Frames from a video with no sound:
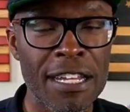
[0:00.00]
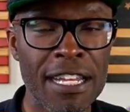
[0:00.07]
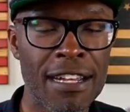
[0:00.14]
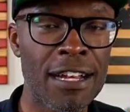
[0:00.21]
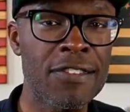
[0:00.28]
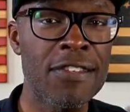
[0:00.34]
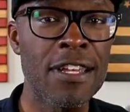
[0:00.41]

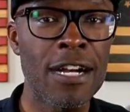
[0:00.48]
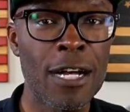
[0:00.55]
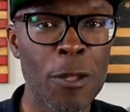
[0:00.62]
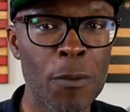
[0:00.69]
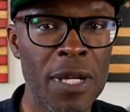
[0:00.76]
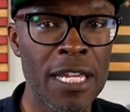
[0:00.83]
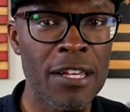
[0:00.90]
I see a
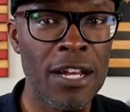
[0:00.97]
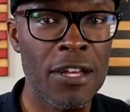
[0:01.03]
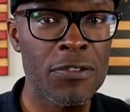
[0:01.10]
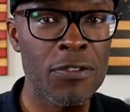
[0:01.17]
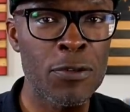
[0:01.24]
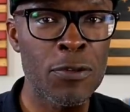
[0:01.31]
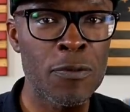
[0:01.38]
Halloween
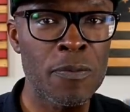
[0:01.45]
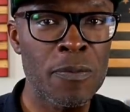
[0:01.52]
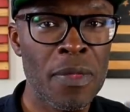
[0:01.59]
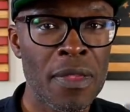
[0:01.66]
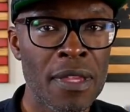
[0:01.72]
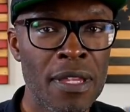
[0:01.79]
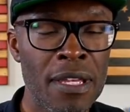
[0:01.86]
costume.
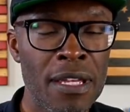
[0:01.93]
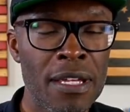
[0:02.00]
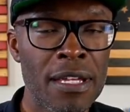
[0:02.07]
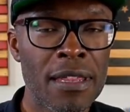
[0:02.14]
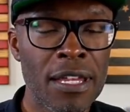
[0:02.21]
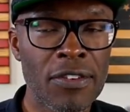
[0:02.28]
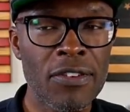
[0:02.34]

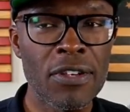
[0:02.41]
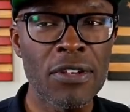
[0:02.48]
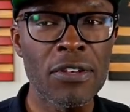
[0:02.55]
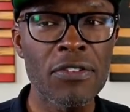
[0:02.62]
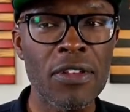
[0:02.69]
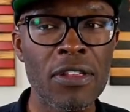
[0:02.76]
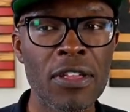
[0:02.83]
This
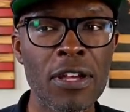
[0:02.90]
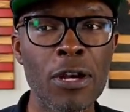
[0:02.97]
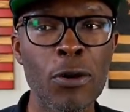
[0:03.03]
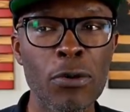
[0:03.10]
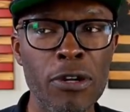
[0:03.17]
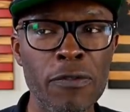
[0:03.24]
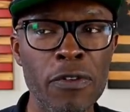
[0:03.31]
is the
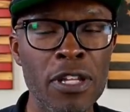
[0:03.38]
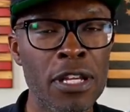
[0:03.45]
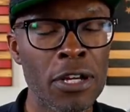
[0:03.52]
equivalent